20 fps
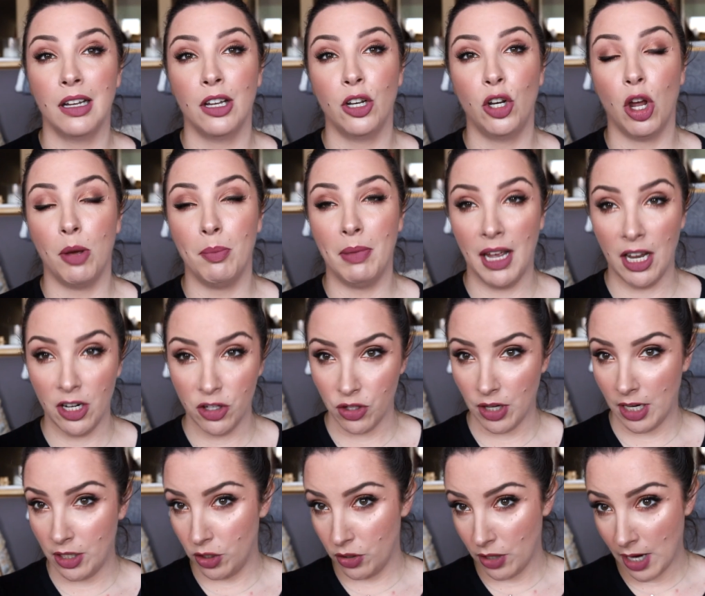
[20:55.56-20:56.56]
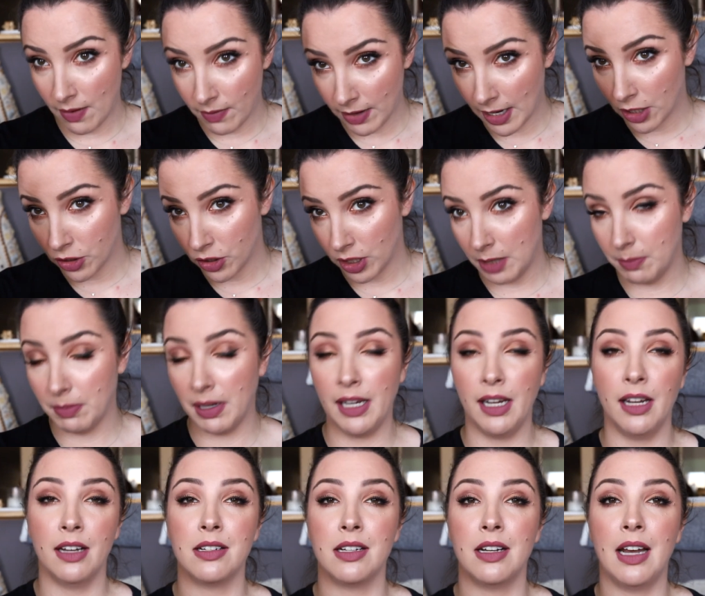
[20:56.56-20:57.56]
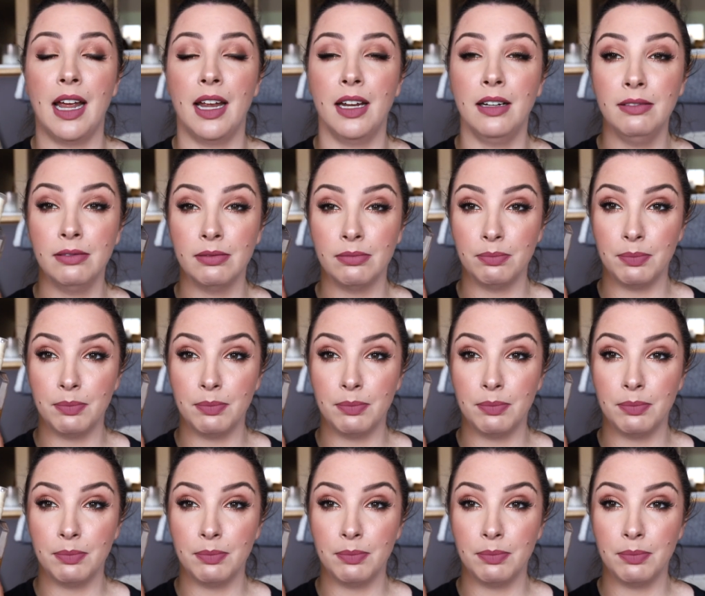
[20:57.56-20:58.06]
not much. I do have it actually in my hair today,